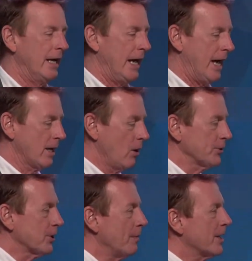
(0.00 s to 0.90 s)
And
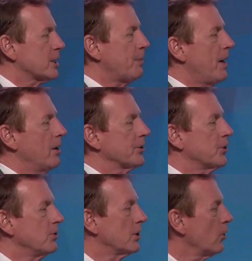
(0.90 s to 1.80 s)
also my spouse,
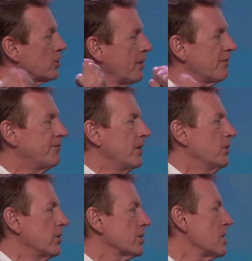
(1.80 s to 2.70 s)
who knows my
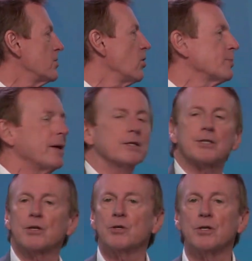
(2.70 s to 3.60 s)
fears and knows my
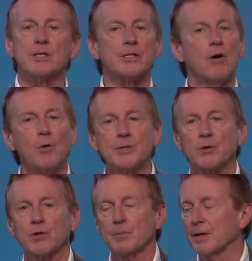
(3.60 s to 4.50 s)
insecurities, is always there
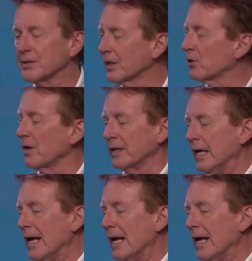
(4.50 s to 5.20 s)
with me. I said, great.